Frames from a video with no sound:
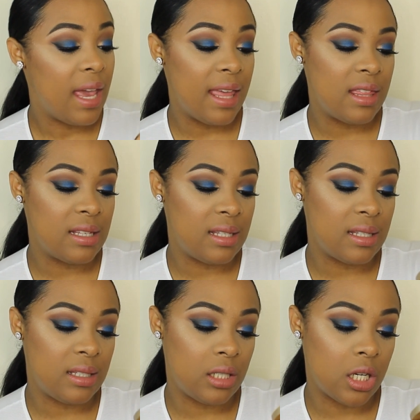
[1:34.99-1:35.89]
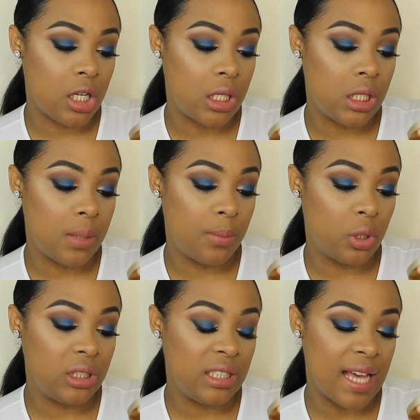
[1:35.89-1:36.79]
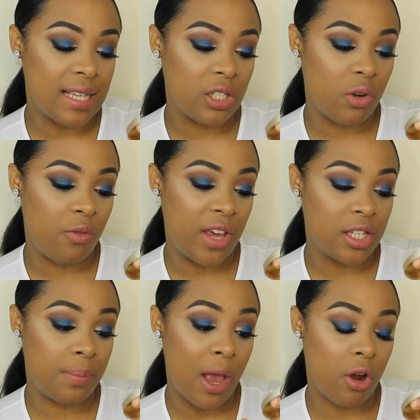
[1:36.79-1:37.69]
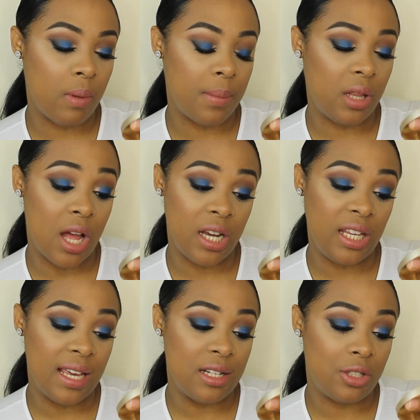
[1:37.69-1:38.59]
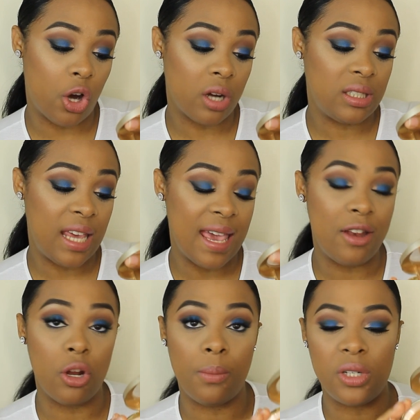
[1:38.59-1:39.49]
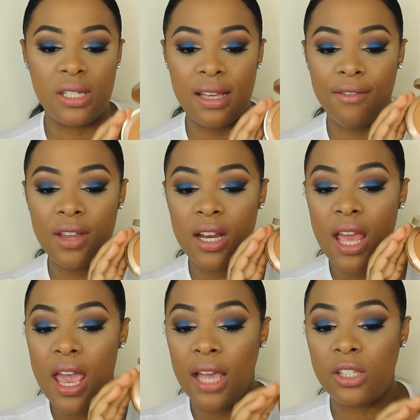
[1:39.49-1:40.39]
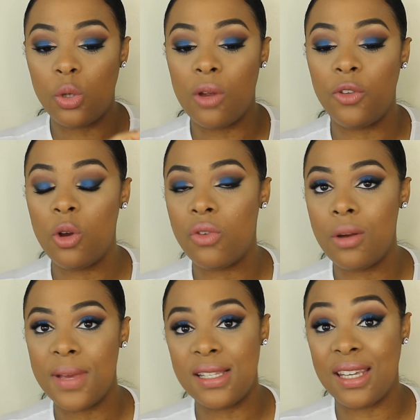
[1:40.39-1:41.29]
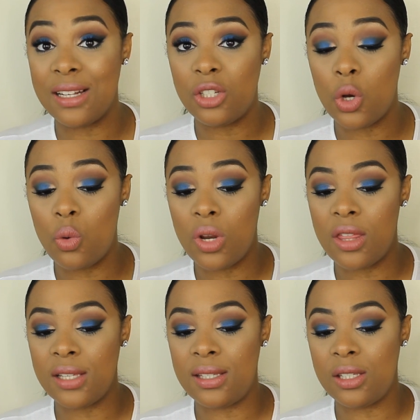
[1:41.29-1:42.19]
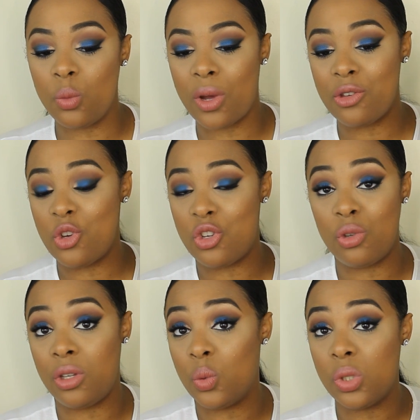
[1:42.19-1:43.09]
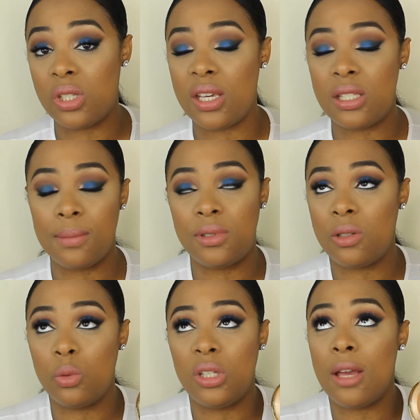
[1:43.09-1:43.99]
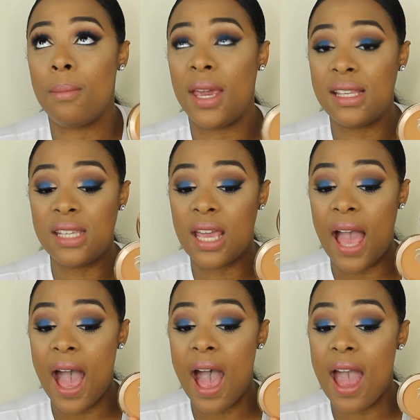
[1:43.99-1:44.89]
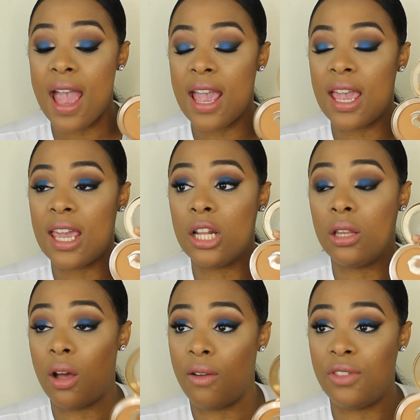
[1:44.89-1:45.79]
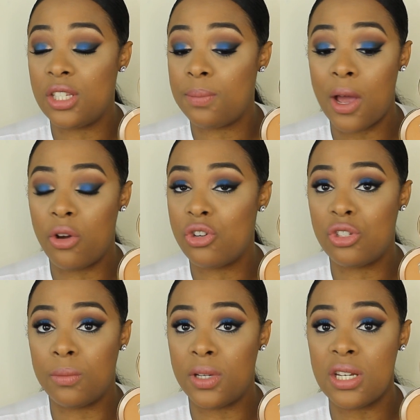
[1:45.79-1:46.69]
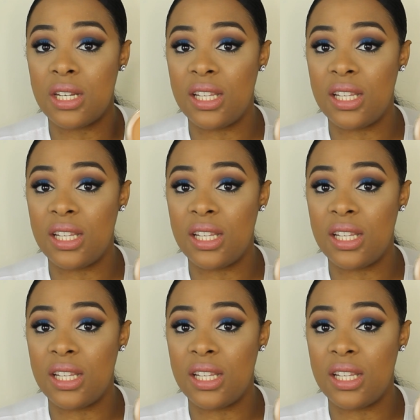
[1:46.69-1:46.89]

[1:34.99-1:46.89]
And this is the Multitasker Face Powder by Marilenny in Dark Tan Number 7. So if you're around my skin tone, this is the one you should use. It's absolutely amazing. I love this powder so much.